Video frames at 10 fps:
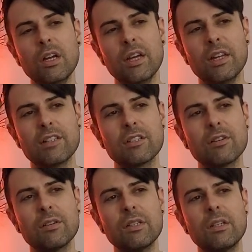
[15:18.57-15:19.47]
And so
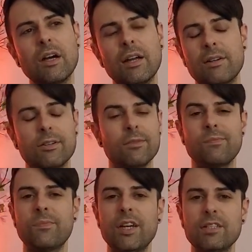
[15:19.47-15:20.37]
I don't know,
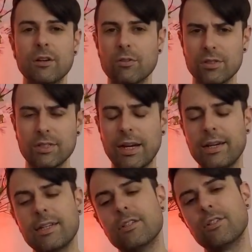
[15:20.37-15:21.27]
that's a whole
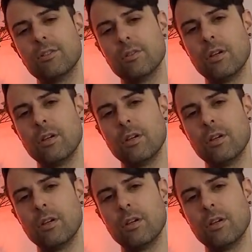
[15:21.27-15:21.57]
side issue.